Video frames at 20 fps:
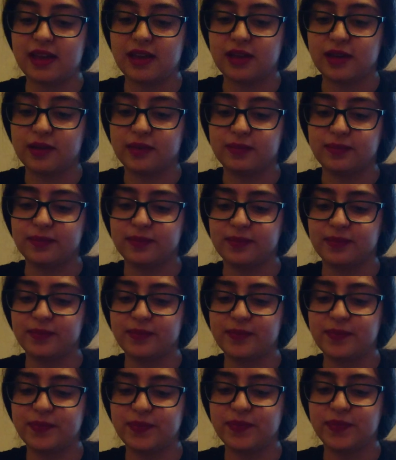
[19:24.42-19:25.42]
um,
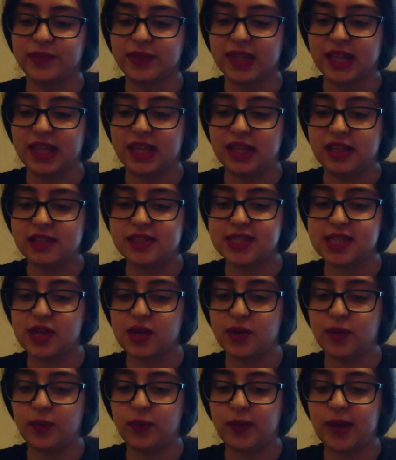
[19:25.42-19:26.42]

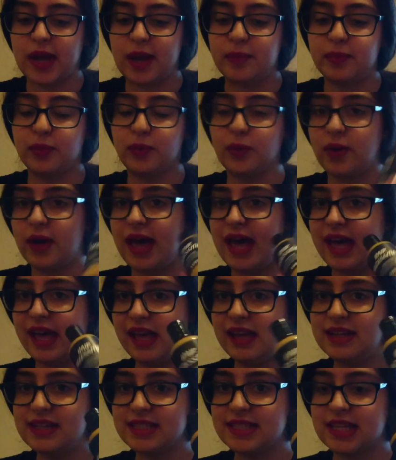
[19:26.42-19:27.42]
so I bought
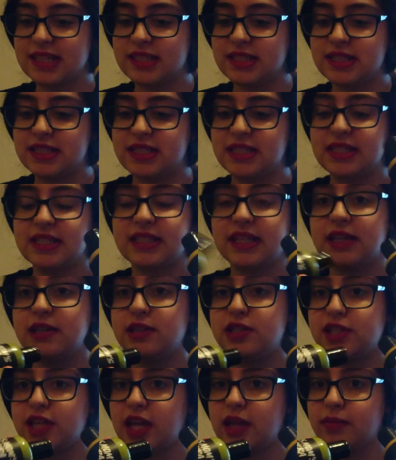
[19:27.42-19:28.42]
Hair Necessities
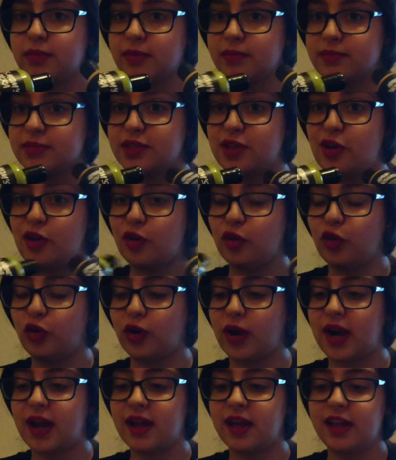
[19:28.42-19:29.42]
and J Mum's
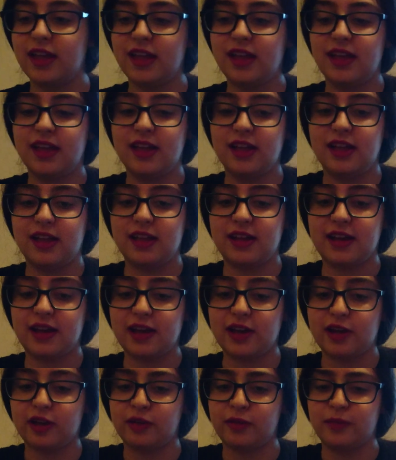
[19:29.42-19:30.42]
Okra.
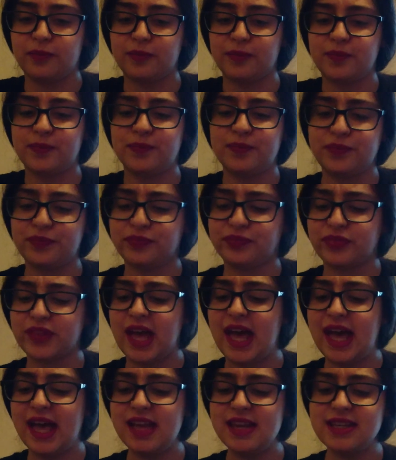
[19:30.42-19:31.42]
Um, the
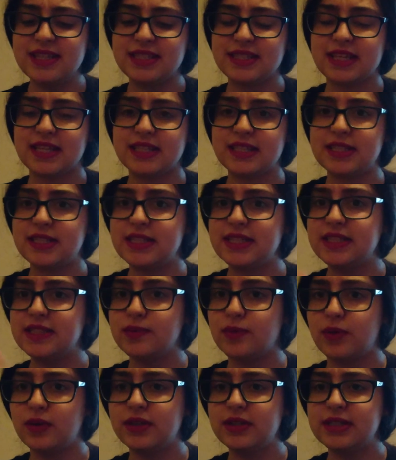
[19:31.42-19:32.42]
Hair Necessities
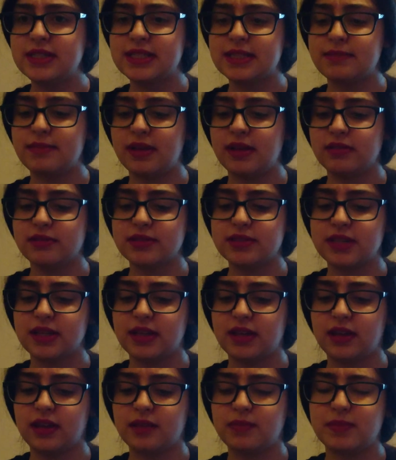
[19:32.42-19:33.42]
one smells
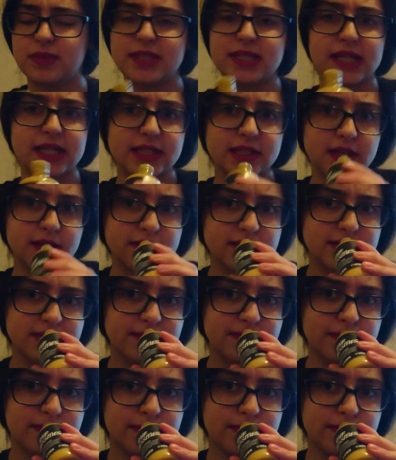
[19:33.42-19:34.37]
like potatoes.